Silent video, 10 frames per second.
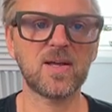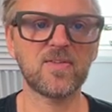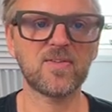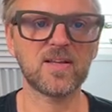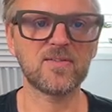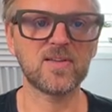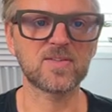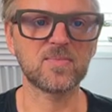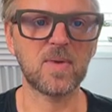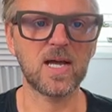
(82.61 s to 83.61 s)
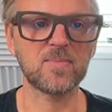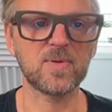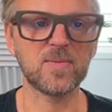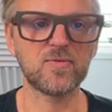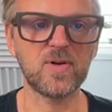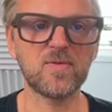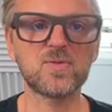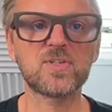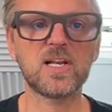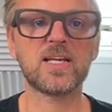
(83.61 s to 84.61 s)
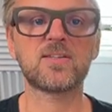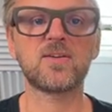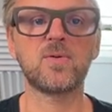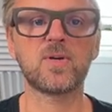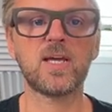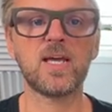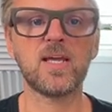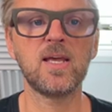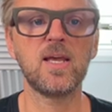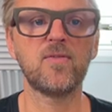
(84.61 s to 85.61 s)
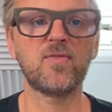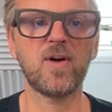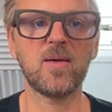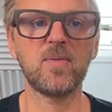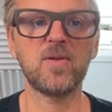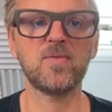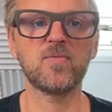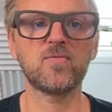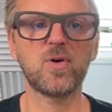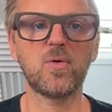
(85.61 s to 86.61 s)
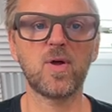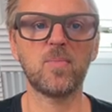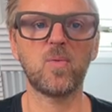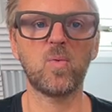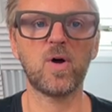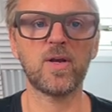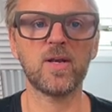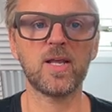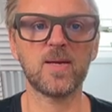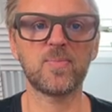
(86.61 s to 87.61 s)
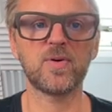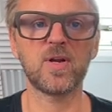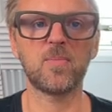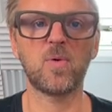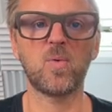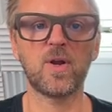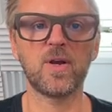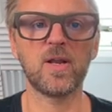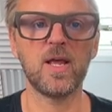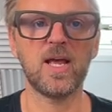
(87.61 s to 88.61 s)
I think this might be preview select, okay, for M E row number one, input number one.